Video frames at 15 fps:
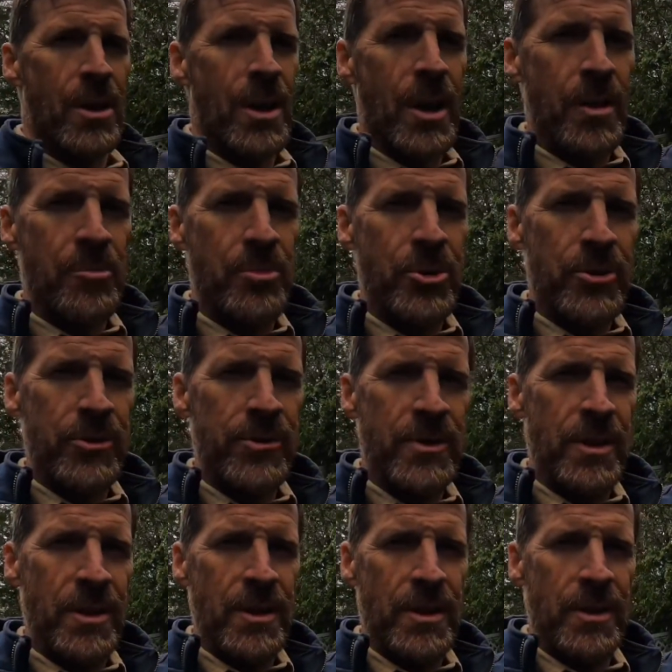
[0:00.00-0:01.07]
I put
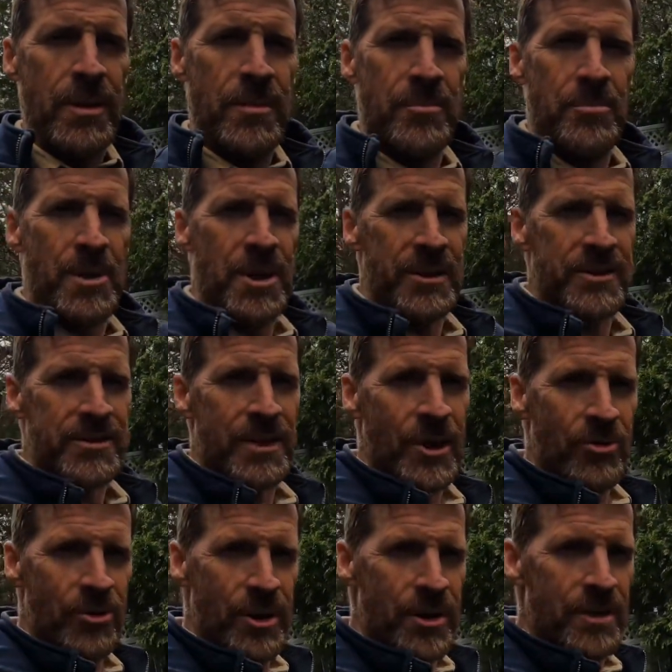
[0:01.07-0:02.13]
the
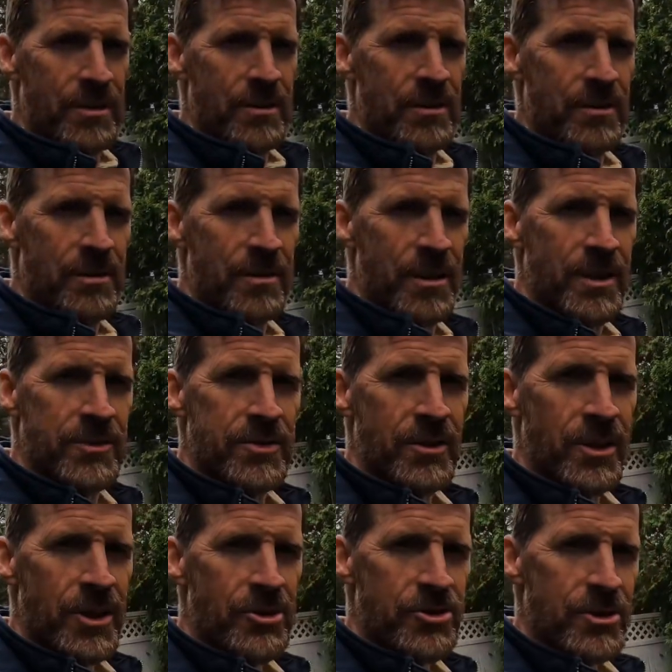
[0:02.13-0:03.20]
polystyrene
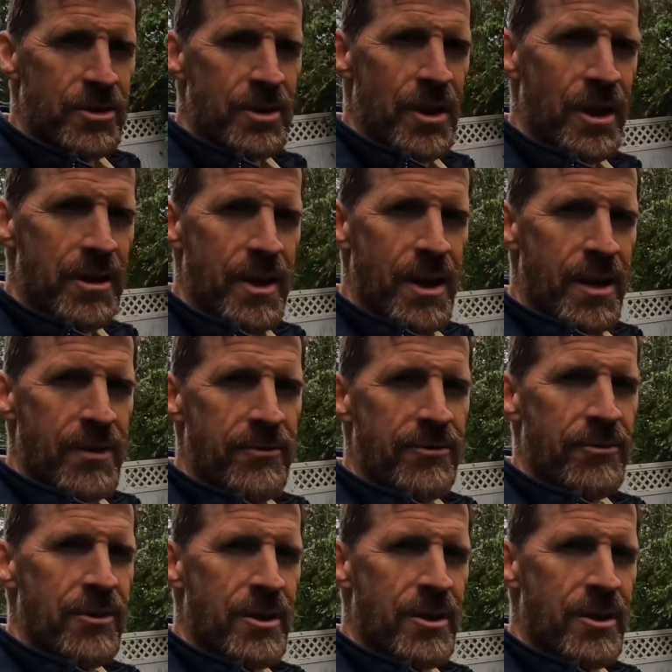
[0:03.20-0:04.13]
insulation on the hive.